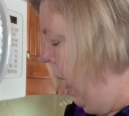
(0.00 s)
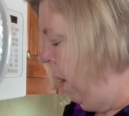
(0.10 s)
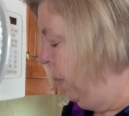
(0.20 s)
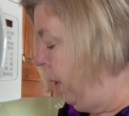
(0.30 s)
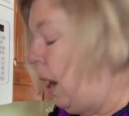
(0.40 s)

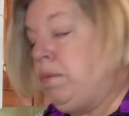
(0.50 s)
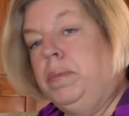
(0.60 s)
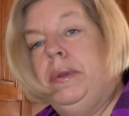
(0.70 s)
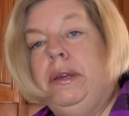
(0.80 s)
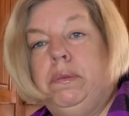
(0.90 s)
I
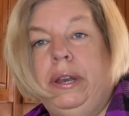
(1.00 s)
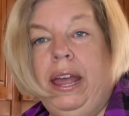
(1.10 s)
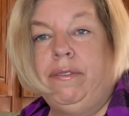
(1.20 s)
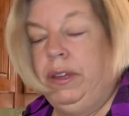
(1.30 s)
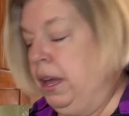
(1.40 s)
probably would
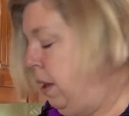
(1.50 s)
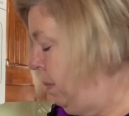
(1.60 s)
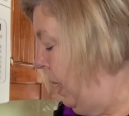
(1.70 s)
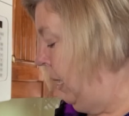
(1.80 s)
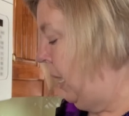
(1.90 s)
have cut
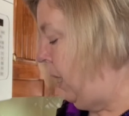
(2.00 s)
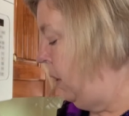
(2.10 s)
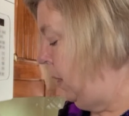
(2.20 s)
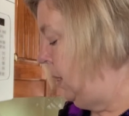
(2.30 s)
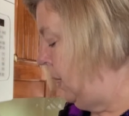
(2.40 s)
my
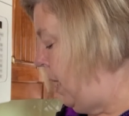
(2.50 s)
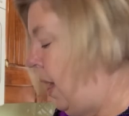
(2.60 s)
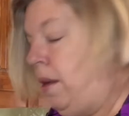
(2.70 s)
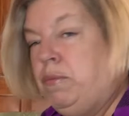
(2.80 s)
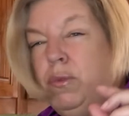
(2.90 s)
carrots
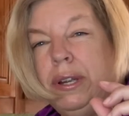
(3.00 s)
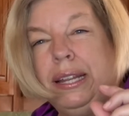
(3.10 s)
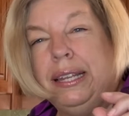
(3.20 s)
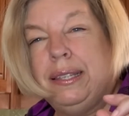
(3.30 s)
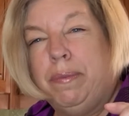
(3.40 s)
up
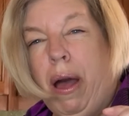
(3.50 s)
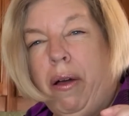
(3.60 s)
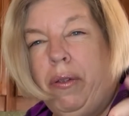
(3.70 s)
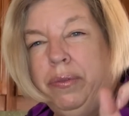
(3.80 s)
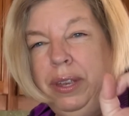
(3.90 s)
really
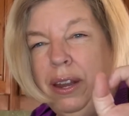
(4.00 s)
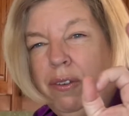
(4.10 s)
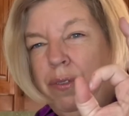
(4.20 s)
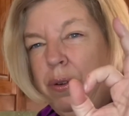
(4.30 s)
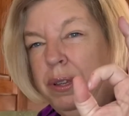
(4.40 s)
small, you know,
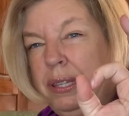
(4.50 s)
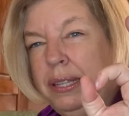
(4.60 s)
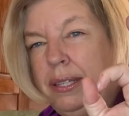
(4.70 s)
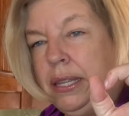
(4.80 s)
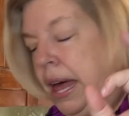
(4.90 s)
if it was
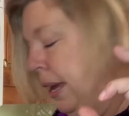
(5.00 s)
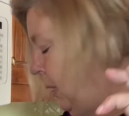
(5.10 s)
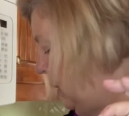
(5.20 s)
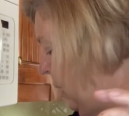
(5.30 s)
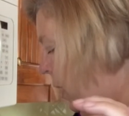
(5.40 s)
the
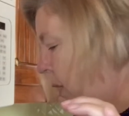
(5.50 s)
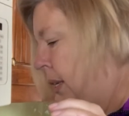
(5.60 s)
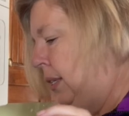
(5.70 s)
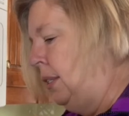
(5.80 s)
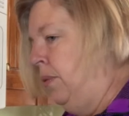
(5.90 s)
sliced
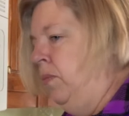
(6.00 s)
carrots.